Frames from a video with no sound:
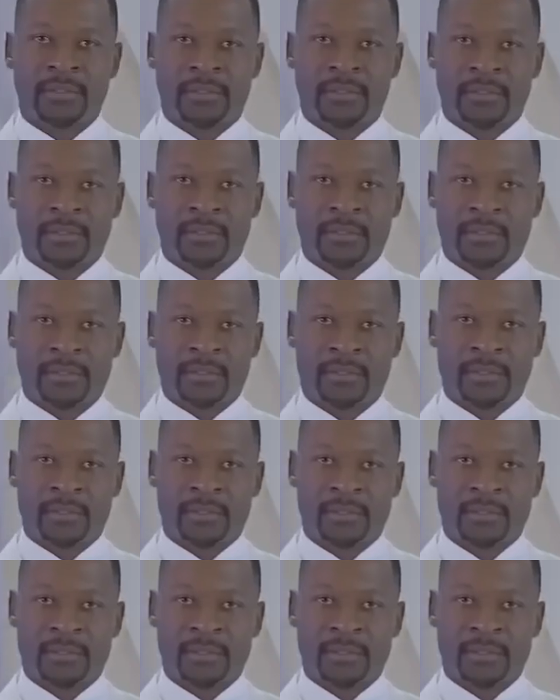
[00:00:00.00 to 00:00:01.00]

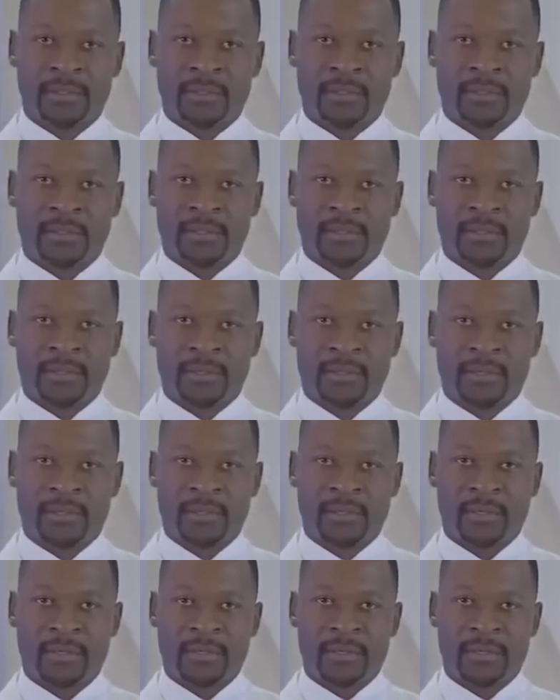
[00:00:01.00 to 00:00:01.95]
(no one is talking)